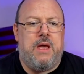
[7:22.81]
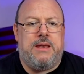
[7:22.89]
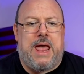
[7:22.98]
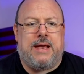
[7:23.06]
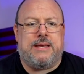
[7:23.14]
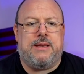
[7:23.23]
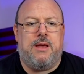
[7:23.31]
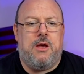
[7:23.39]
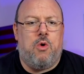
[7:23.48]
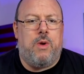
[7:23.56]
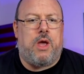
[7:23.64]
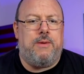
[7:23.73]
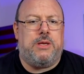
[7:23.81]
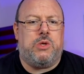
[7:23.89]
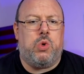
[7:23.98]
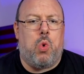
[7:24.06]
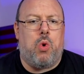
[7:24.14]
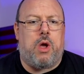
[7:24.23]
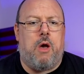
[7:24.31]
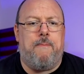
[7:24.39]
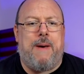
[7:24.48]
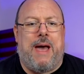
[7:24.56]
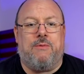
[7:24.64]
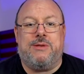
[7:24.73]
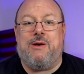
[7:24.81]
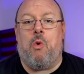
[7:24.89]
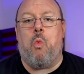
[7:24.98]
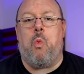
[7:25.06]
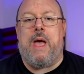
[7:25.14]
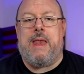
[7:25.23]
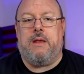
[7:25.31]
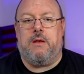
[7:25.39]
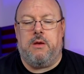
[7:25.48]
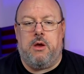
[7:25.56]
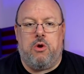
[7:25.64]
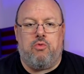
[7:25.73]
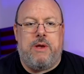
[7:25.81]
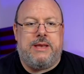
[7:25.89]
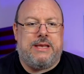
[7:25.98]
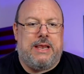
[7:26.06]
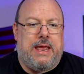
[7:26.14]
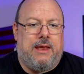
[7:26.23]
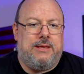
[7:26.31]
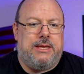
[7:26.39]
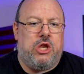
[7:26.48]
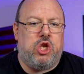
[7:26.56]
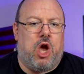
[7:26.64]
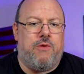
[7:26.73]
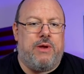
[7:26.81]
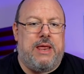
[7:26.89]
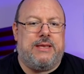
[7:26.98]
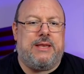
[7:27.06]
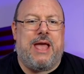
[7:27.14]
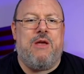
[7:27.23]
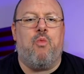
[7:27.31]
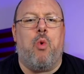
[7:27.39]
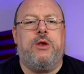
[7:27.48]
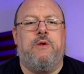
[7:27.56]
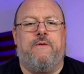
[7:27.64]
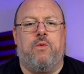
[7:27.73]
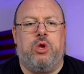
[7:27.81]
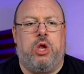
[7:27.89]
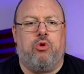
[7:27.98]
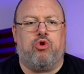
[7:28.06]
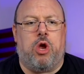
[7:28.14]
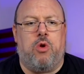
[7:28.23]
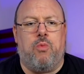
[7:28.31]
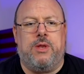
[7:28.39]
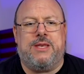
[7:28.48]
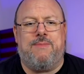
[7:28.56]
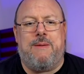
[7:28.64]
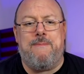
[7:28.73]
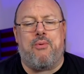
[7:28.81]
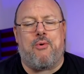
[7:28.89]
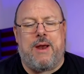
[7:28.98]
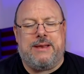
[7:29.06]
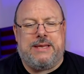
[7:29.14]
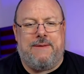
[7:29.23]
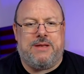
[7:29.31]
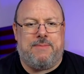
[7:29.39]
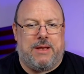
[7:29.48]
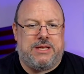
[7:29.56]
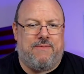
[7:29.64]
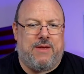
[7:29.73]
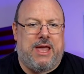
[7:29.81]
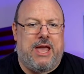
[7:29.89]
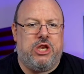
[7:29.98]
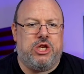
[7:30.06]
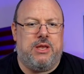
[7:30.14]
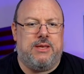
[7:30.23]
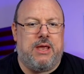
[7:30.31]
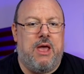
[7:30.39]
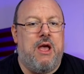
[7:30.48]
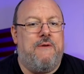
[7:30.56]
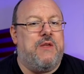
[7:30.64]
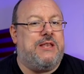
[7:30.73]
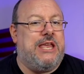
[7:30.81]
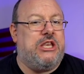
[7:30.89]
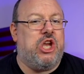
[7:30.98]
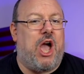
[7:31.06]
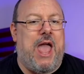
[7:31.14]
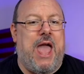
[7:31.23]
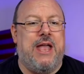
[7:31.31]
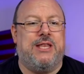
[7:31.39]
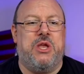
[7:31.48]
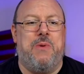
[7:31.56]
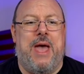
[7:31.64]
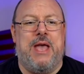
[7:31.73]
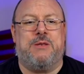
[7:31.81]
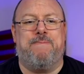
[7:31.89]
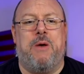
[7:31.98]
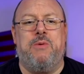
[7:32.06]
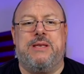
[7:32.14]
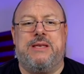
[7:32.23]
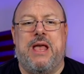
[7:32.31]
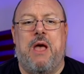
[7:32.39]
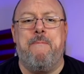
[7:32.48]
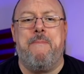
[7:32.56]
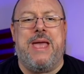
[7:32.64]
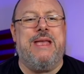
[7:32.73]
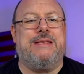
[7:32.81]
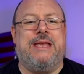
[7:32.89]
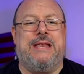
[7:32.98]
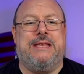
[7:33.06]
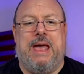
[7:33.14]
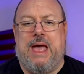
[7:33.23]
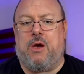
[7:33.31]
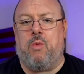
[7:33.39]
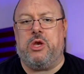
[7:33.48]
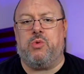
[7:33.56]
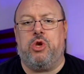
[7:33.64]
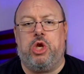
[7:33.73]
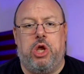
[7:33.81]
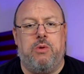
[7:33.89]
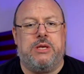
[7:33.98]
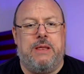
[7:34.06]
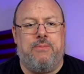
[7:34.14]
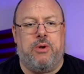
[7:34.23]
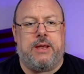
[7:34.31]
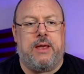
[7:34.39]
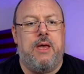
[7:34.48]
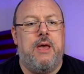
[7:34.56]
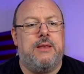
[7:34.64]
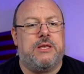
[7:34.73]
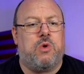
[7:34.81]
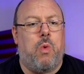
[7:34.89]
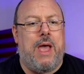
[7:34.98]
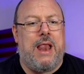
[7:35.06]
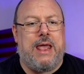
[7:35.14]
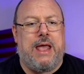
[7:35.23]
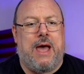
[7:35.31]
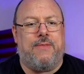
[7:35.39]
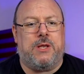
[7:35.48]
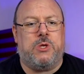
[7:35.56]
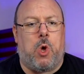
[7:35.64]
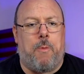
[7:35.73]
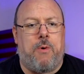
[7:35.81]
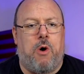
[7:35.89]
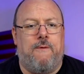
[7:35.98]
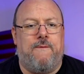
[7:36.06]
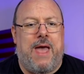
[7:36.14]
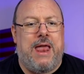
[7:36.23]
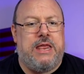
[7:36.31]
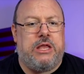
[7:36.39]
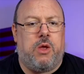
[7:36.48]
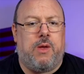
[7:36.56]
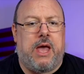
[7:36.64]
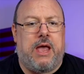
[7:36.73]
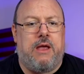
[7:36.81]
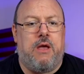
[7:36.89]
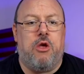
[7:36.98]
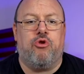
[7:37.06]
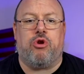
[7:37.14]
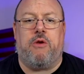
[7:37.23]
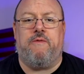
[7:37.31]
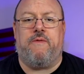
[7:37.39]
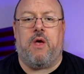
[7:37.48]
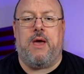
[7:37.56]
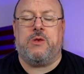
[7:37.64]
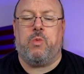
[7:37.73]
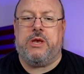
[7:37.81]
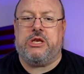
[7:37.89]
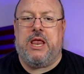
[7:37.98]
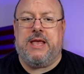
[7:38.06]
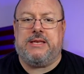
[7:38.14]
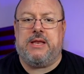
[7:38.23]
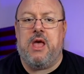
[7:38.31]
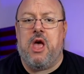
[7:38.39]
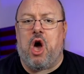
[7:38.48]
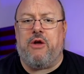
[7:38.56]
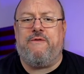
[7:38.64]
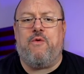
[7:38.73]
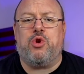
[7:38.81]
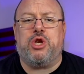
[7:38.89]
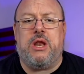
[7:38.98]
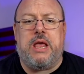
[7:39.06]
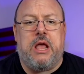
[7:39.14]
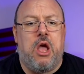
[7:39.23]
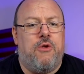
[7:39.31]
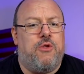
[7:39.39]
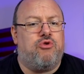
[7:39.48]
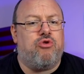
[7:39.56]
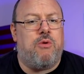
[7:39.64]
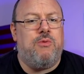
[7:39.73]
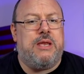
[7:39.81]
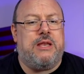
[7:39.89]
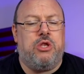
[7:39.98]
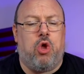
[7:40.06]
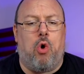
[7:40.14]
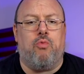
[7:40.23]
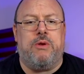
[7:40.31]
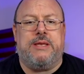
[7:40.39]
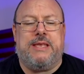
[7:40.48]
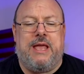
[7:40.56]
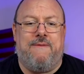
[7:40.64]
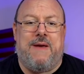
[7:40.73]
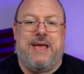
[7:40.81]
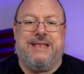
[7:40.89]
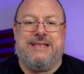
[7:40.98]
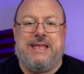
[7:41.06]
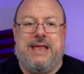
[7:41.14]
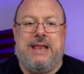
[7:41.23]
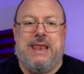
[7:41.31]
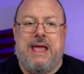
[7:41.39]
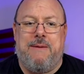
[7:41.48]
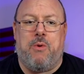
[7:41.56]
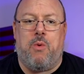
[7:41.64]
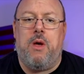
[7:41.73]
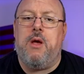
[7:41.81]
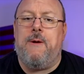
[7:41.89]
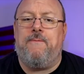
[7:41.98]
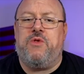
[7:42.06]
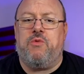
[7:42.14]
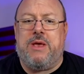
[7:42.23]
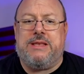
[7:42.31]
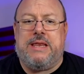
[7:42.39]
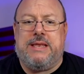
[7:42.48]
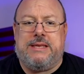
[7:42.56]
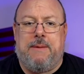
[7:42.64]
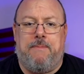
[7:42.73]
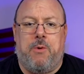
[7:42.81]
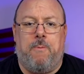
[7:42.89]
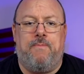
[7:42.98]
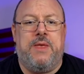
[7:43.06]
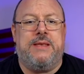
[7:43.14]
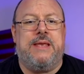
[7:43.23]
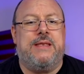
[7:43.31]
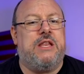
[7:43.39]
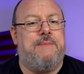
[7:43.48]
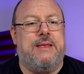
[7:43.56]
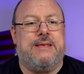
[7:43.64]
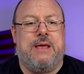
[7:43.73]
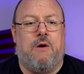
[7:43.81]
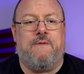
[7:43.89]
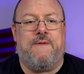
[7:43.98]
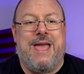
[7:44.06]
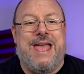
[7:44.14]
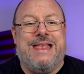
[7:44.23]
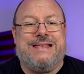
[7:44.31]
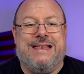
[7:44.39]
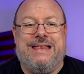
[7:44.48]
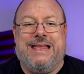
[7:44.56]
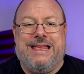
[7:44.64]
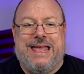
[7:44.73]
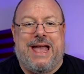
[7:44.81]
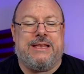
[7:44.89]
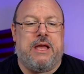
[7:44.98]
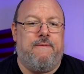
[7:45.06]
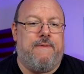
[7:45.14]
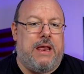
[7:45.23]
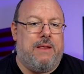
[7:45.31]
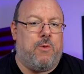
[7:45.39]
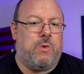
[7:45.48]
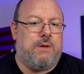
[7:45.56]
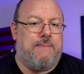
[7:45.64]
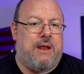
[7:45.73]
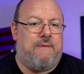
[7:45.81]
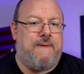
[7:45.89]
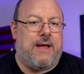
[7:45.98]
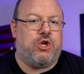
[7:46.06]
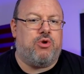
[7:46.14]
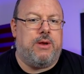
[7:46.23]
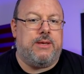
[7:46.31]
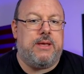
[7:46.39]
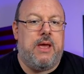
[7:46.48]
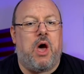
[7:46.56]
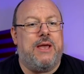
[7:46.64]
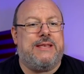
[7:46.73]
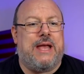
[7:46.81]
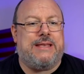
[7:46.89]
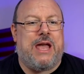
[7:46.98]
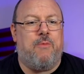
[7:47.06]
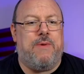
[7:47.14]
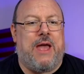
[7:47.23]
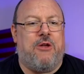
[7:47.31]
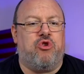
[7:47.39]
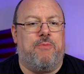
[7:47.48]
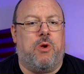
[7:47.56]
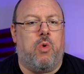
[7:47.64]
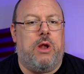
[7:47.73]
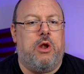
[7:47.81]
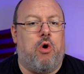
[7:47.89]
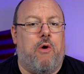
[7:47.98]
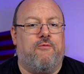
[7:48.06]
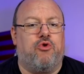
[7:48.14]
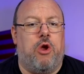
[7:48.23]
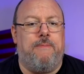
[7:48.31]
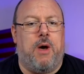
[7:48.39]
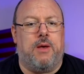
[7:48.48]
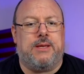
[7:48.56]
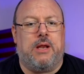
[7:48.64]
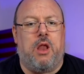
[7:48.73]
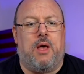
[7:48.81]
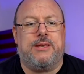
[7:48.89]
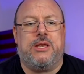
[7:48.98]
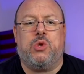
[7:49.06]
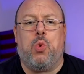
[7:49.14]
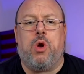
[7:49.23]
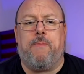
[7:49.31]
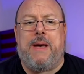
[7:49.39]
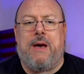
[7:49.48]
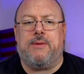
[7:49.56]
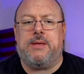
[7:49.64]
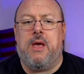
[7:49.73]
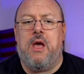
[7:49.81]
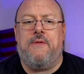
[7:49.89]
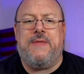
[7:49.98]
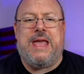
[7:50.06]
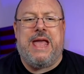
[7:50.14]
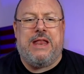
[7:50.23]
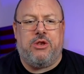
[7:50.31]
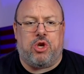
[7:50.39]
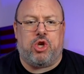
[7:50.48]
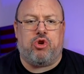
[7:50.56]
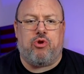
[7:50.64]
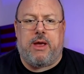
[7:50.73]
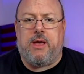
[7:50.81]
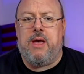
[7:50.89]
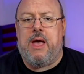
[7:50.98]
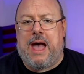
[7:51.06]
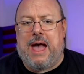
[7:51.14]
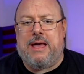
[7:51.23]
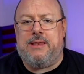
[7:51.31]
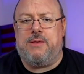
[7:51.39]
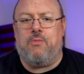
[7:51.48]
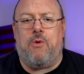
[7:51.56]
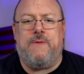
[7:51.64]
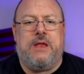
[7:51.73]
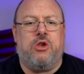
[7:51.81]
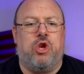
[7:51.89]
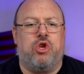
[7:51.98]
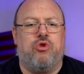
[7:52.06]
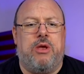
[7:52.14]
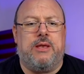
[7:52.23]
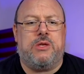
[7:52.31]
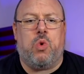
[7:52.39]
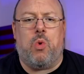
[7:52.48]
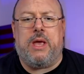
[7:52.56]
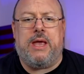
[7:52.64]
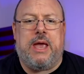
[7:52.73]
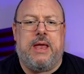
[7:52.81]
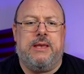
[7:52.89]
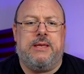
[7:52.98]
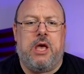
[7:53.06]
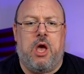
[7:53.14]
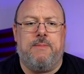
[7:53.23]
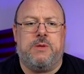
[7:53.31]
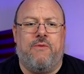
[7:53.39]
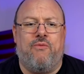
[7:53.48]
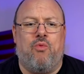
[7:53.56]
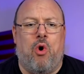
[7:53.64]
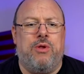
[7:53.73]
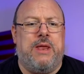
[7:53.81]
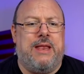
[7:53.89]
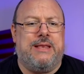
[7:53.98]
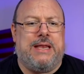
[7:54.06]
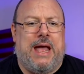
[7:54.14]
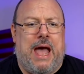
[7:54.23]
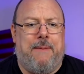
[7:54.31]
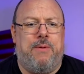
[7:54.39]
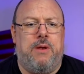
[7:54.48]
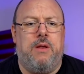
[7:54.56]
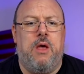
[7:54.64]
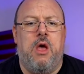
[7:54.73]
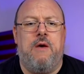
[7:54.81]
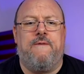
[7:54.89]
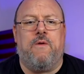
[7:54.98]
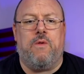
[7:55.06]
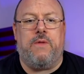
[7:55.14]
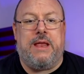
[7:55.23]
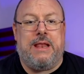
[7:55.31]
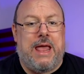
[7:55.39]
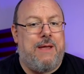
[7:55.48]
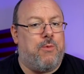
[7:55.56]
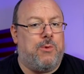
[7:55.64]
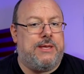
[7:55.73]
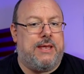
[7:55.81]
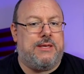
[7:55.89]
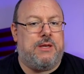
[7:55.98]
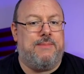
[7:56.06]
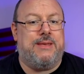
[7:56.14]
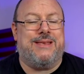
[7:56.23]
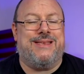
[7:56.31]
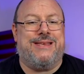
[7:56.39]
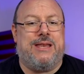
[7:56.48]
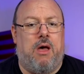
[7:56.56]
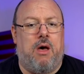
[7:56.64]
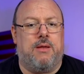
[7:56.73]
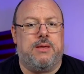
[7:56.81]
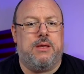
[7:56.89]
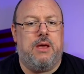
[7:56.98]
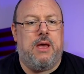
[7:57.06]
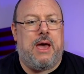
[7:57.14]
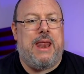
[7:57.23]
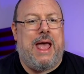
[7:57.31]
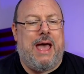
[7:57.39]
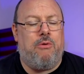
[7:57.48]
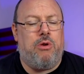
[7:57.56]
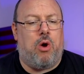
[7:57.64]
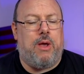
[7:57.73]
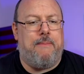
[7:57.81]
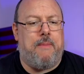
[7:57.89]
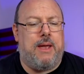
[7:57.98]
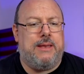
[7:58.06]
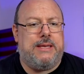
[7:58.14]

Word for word: Next, we're going to talk about when. Recently, D J I released a wonderful new drone with some impressive specifications. The D J I Air two S boasts amazing tech which would usually put it squarely at the top of any U K drone flyer's wish list. Unfortunately, the drone did not receive a C label. The reason is simple. The system itself isn't yet available to manufacturers. I sat down with Andrew McQuillan of Drone Masterclass to talk about the industry and what the industry is talking in terms of what needs to happen for the label system to start and how long it might